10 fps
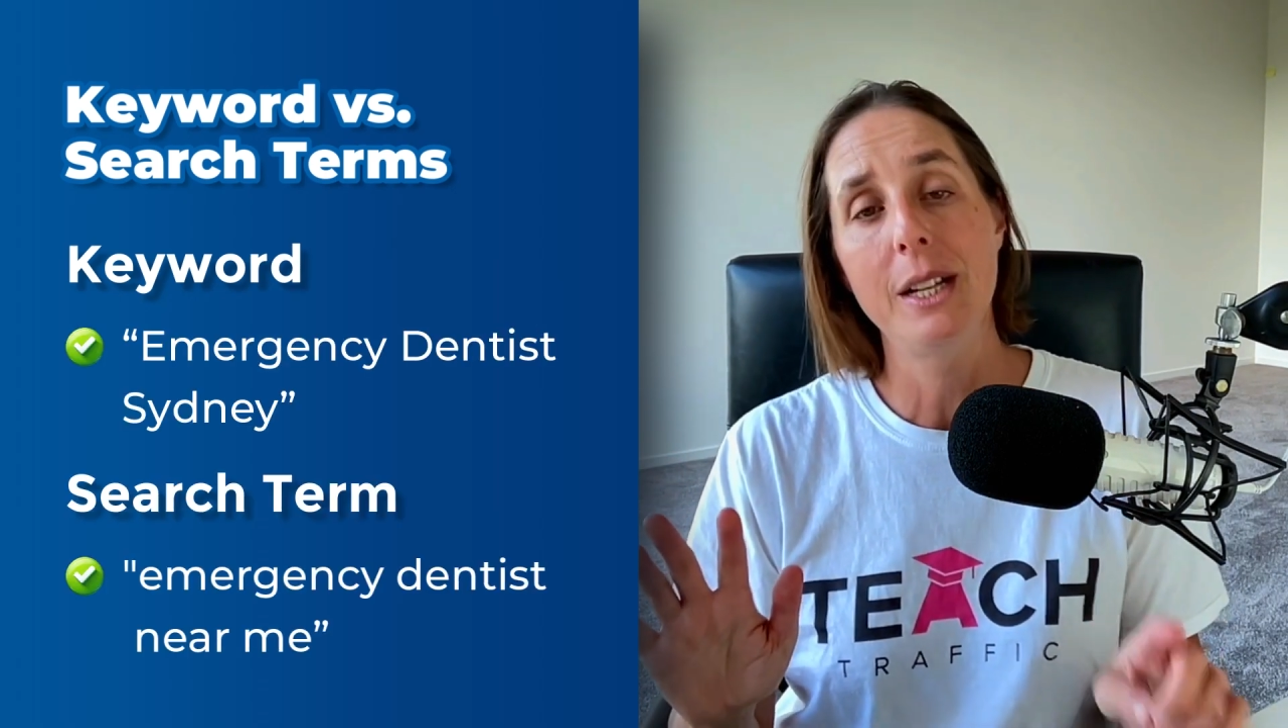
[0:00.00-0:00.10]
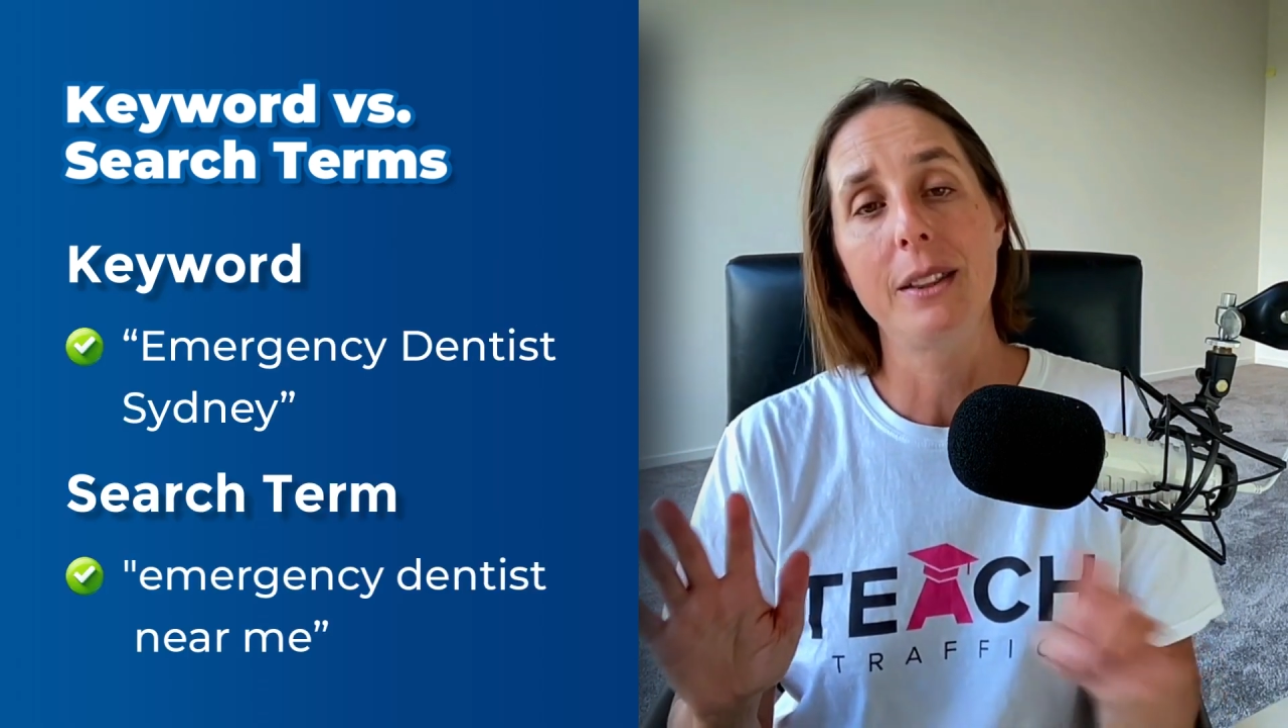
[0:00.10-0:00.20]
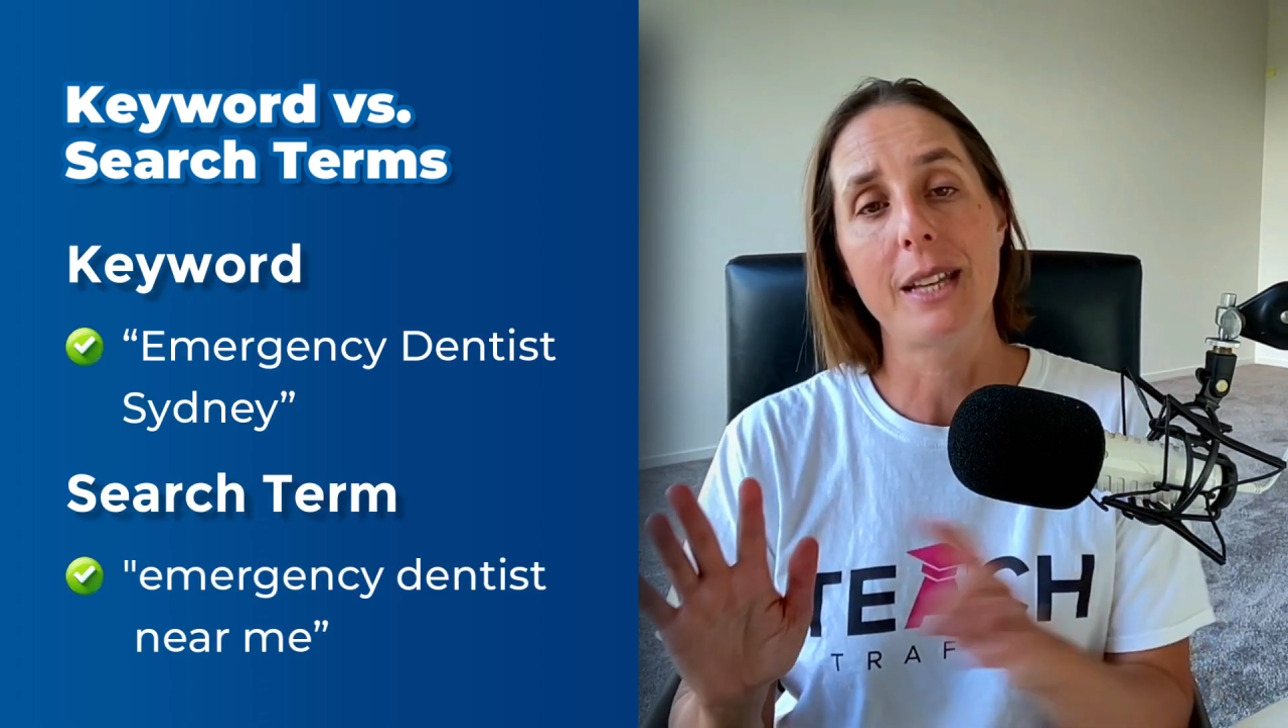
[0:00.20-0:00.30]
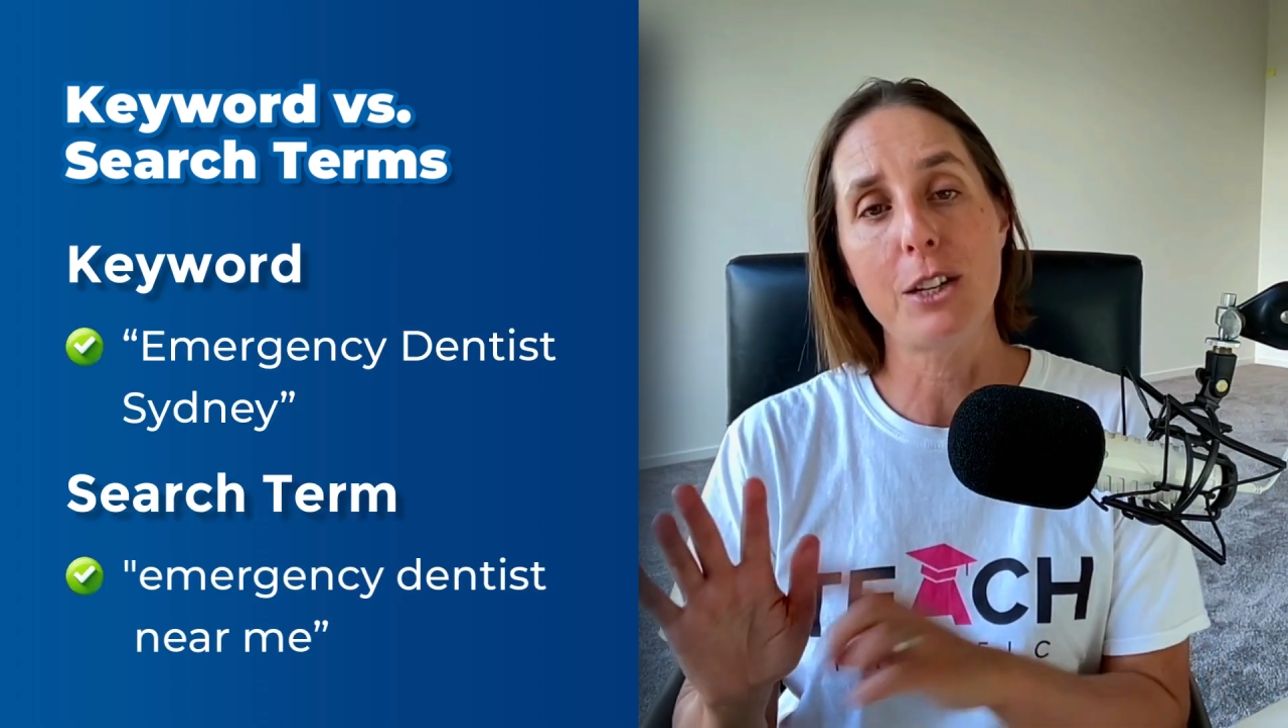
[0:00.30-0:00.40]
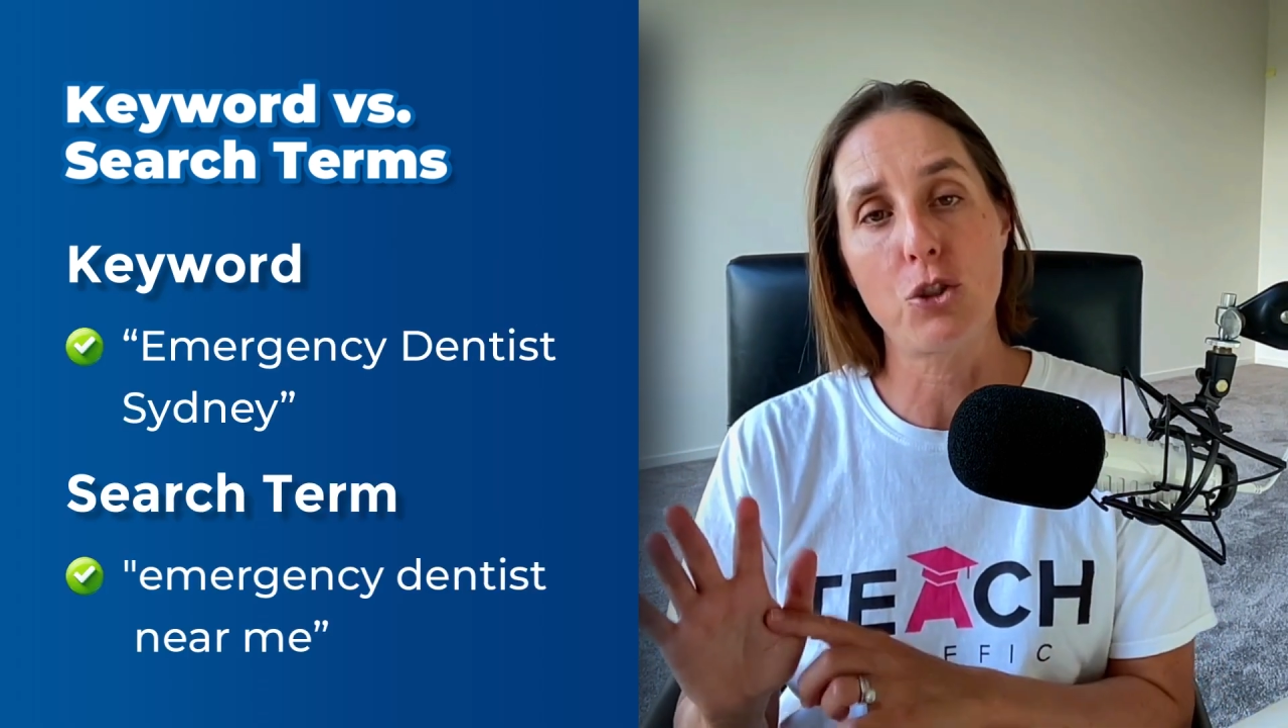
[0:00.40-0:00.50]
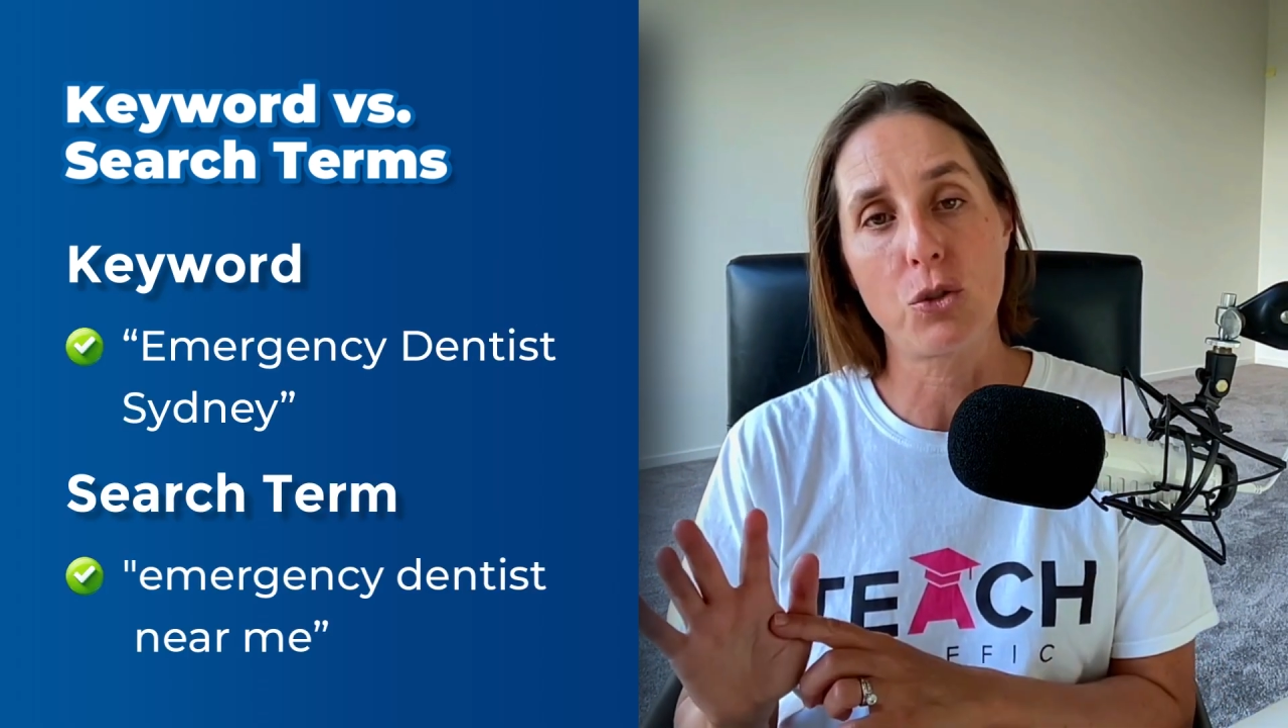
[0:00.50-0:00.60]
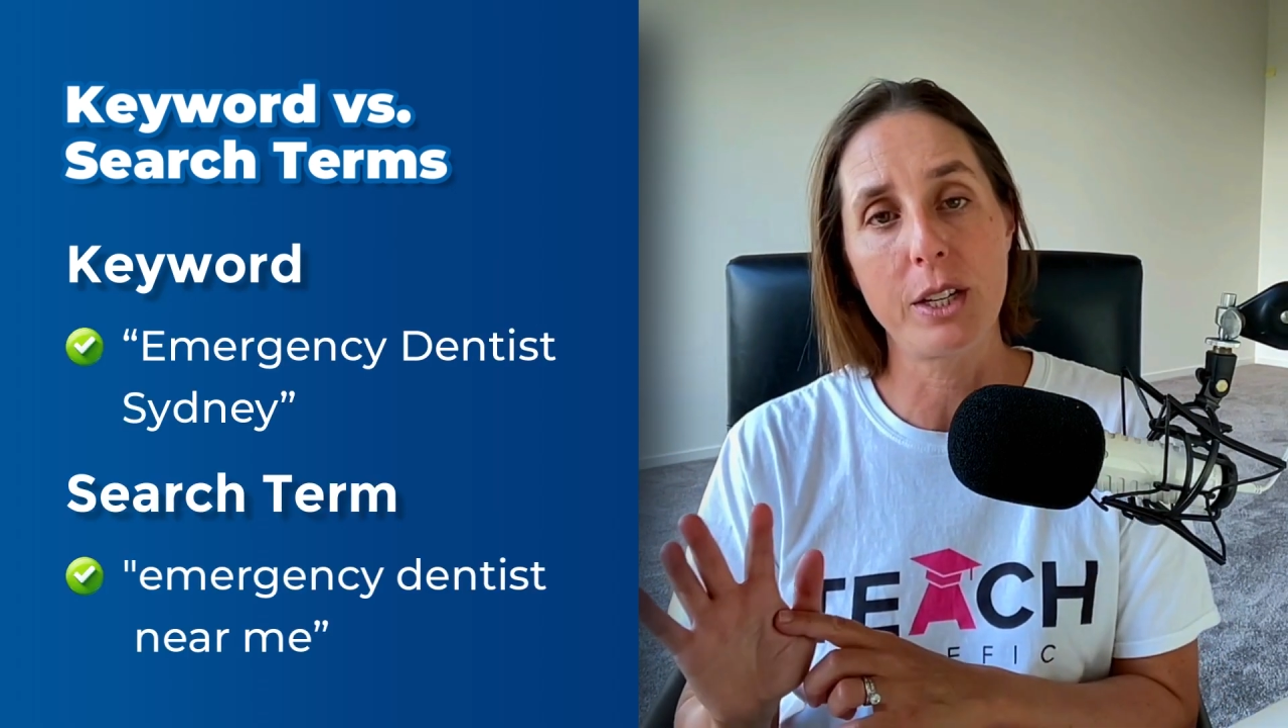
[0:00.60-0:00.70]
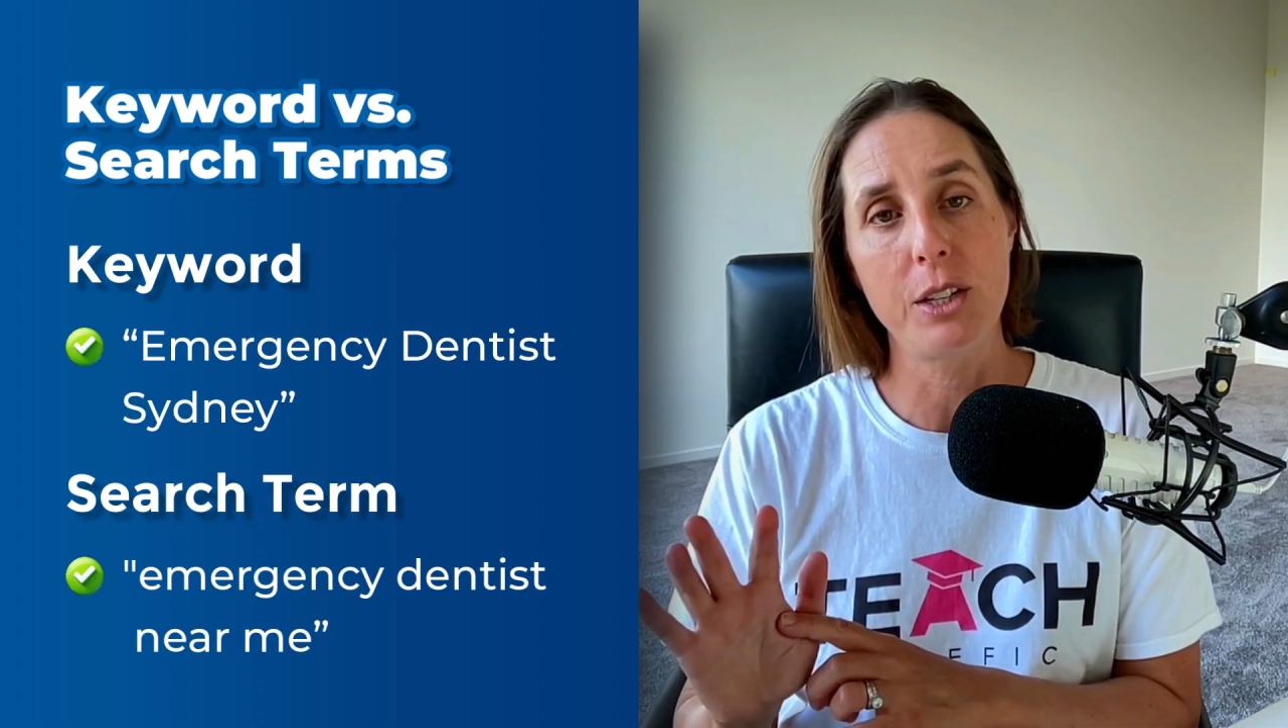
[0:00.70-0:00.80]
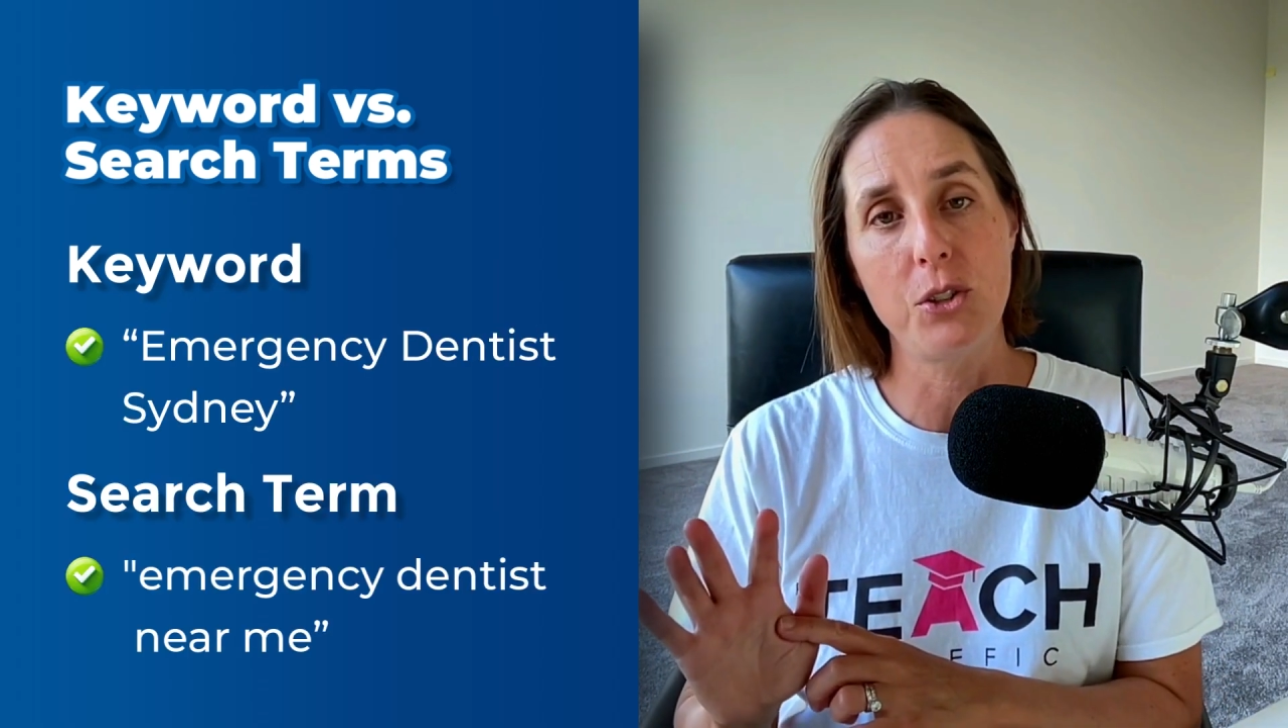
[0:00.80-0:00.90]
that triggered